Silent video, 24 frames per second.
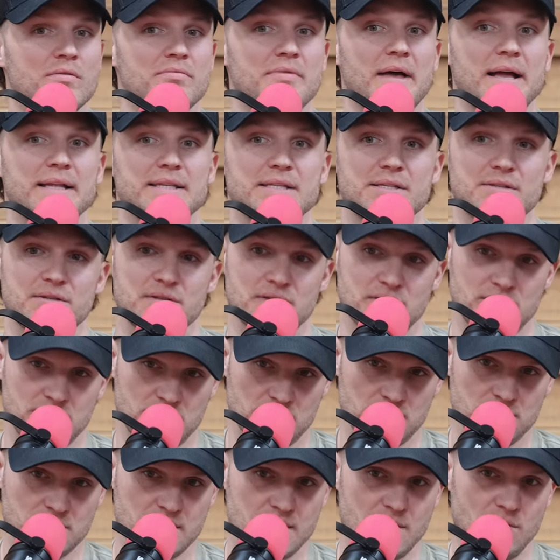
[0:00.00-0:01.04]

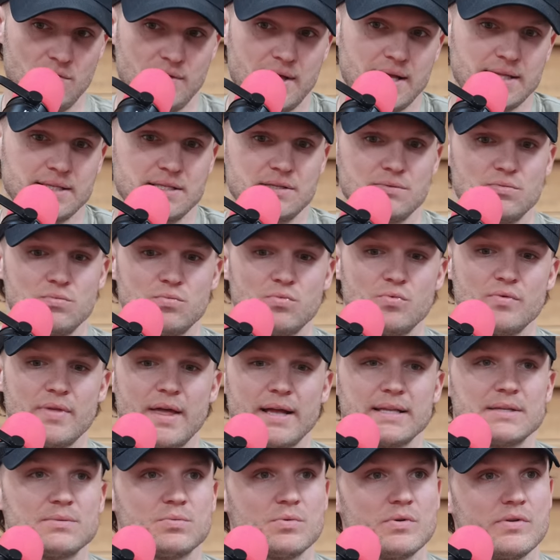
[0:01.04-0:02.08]
that's, you know, that's
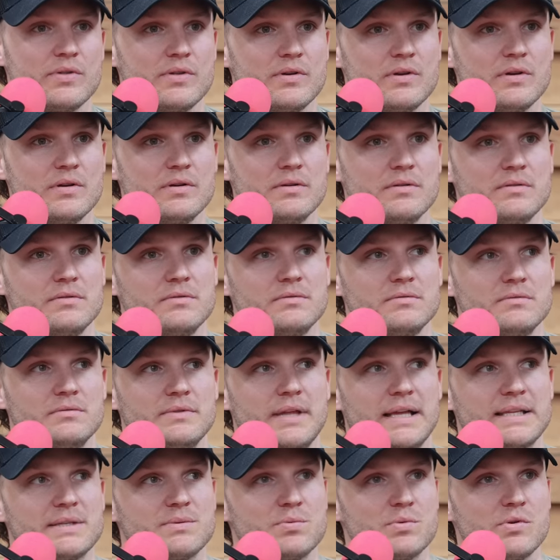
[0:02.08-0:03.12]
where the
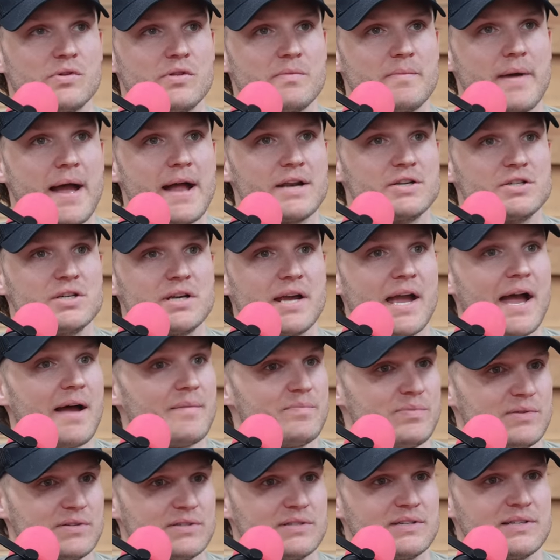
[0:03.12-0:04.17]
magic
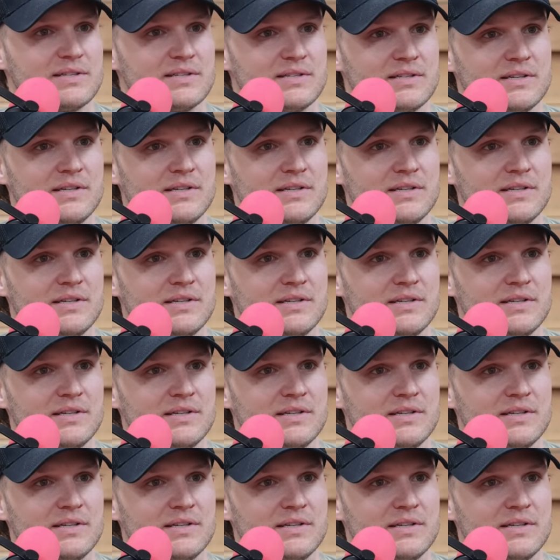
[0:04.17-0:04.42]
happens.